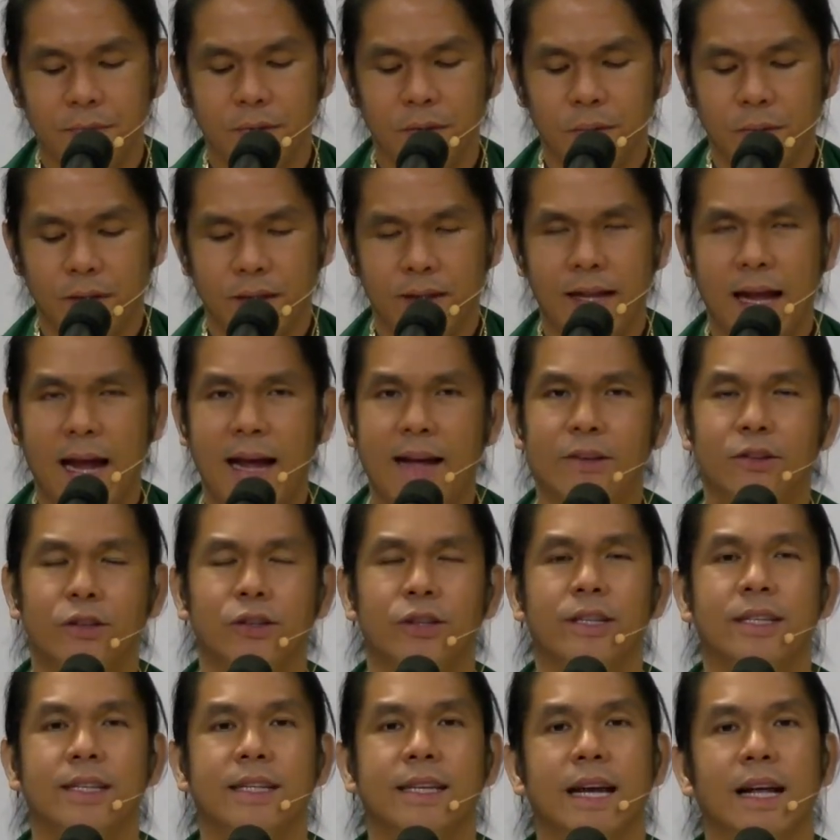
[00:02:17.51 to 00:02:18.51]
Well, ask
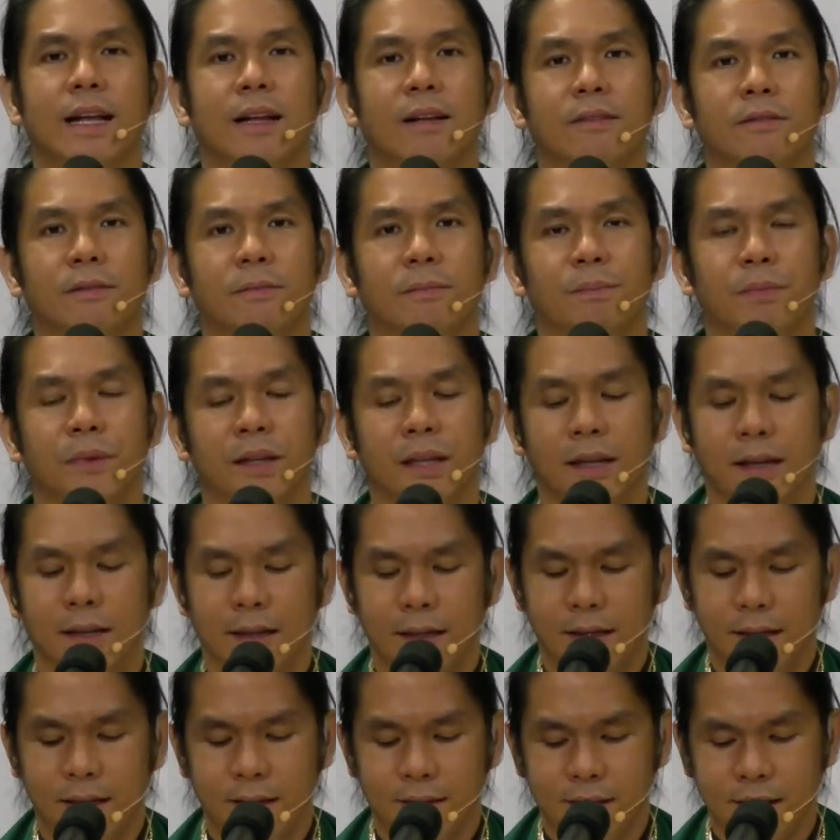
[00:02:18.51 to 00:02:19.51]
yourself,
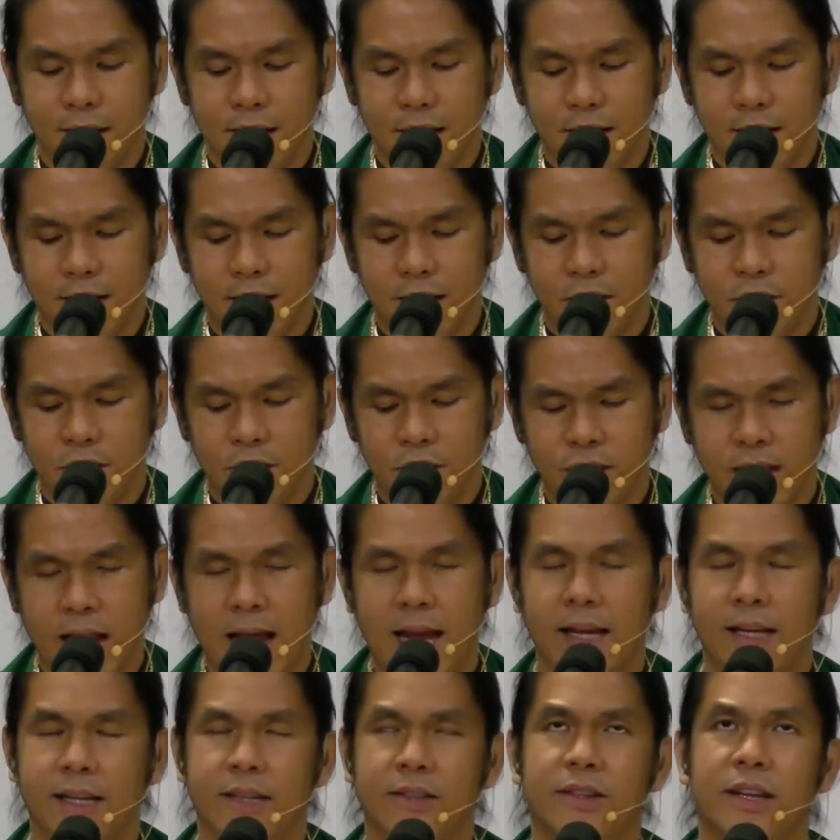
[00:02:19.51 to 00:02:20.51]
is
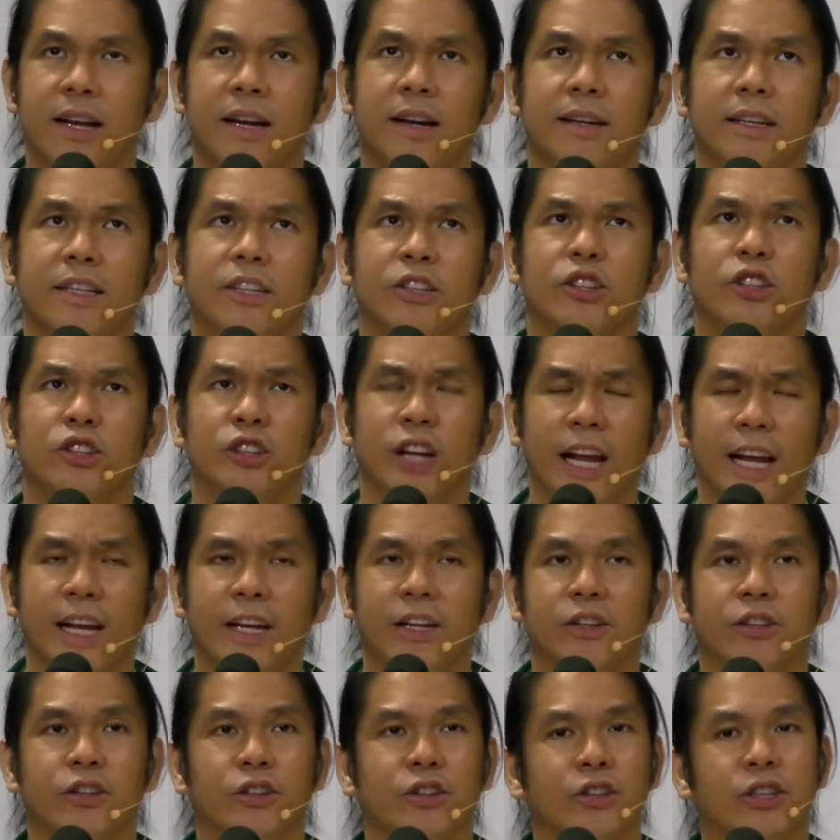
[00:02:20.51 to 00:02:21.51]
there
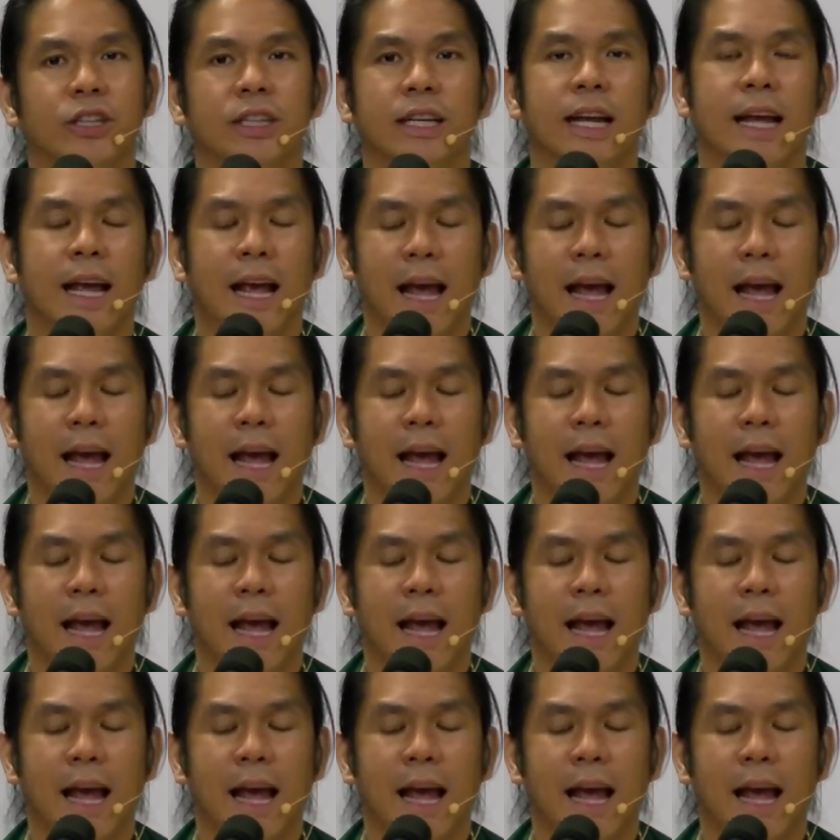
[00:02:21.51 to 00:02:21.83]
change